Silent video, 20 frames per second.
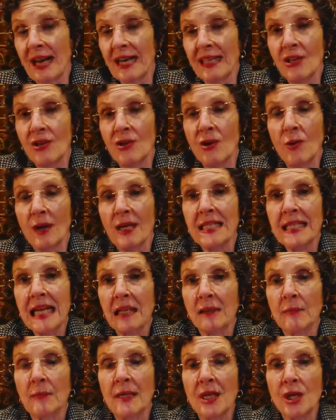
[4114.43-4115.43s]
I didn't know what to
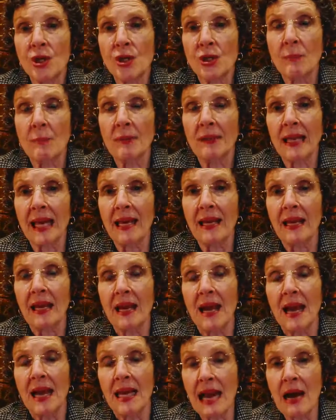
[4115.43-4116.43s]
tell them initially, but they
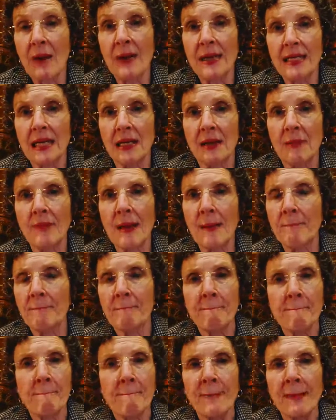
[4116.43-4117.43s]
now I tell them that
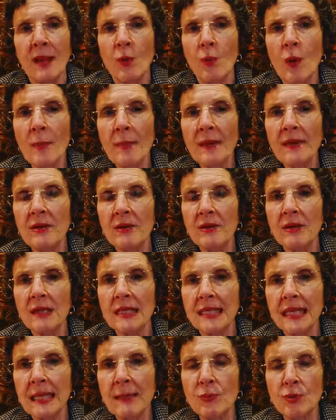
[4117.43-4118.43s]
women
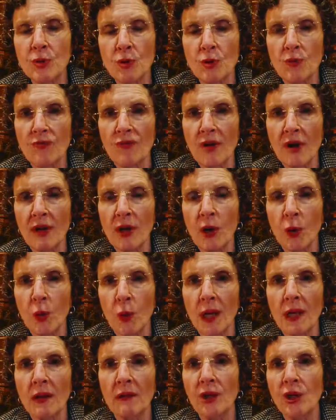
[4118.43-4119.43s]
seem to very
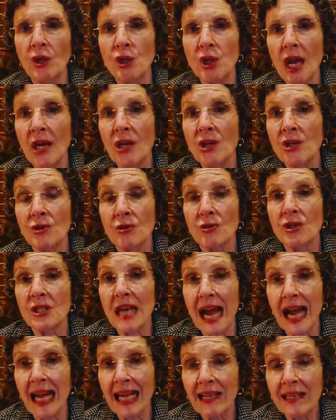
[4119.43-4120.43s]
quickly change their
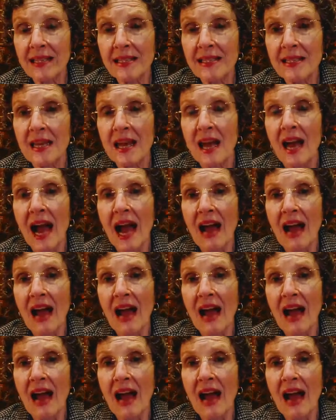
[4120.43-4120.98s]
diets.